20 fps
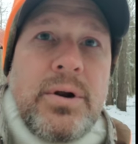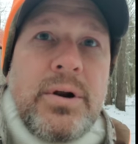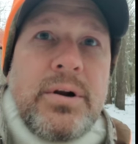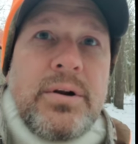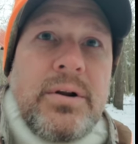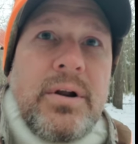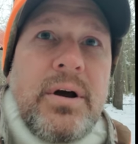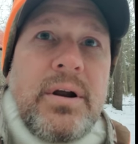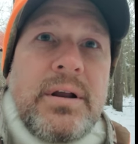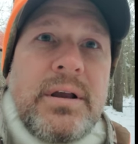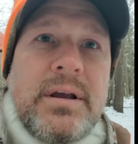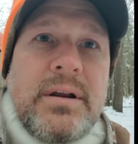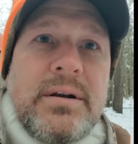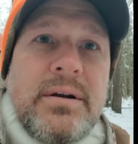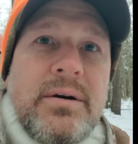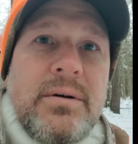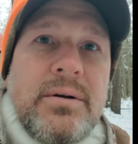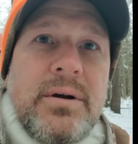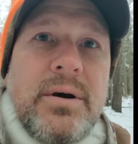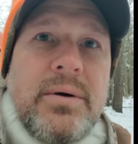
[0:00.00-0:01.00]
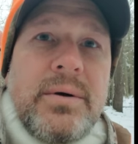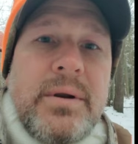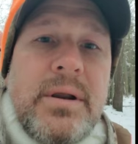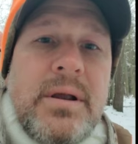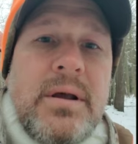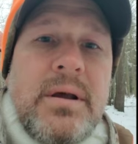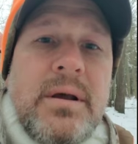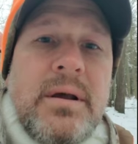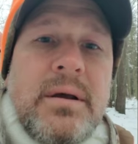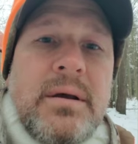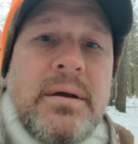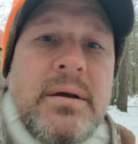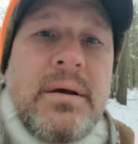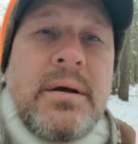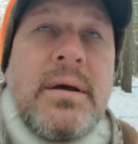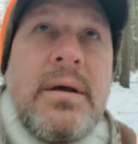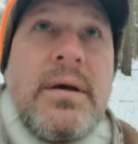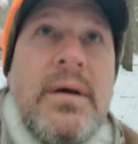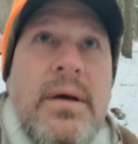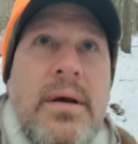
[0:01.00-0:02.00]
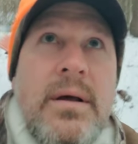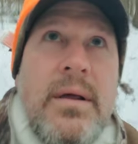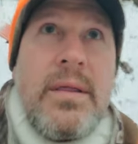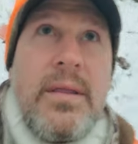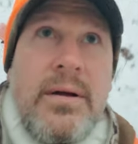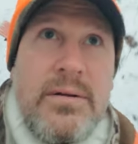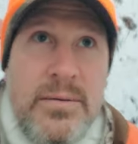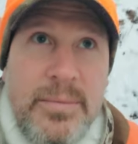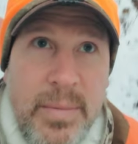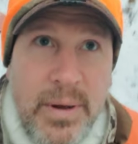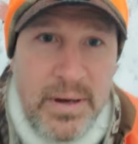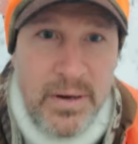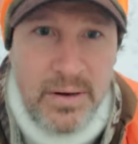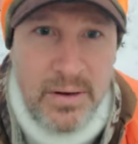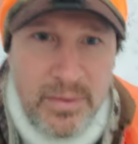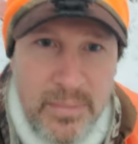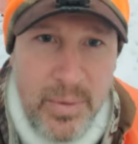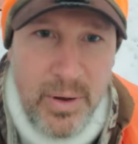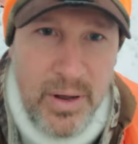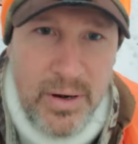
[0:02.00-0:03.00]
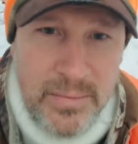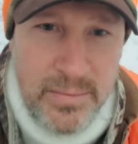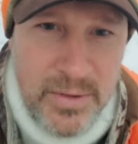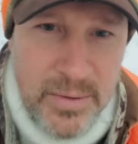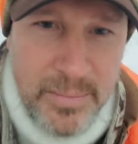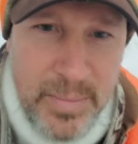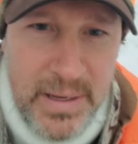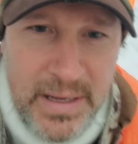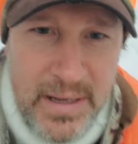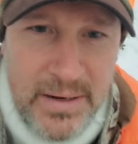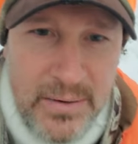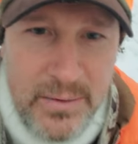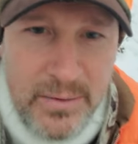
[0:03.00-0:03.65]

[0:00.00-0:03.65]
we'll turn it on and get it all going there's a button on the bottom of the